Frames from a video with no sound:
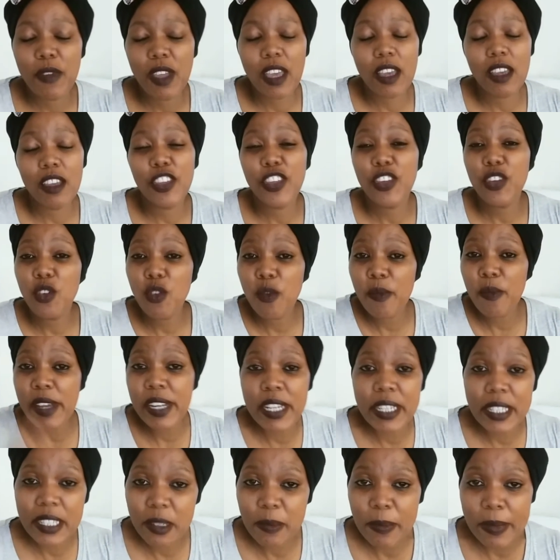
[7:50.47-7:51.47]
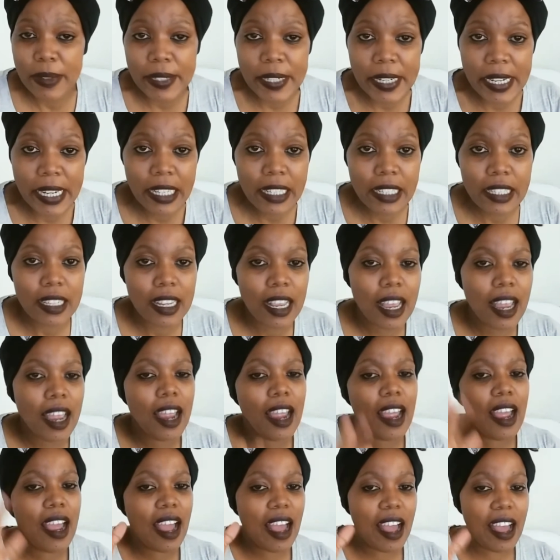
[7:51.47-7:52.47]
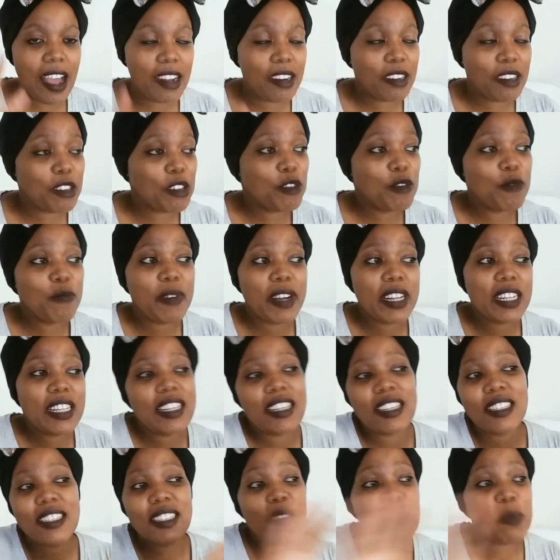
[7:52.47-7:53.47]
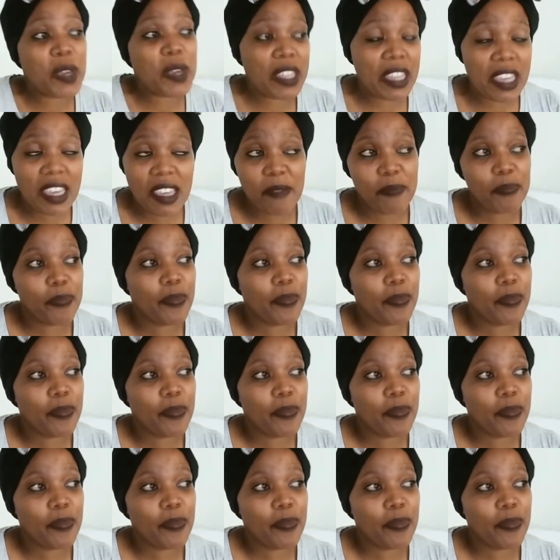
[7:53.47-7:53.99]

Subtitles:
a human experience, I don't know, but somewhere there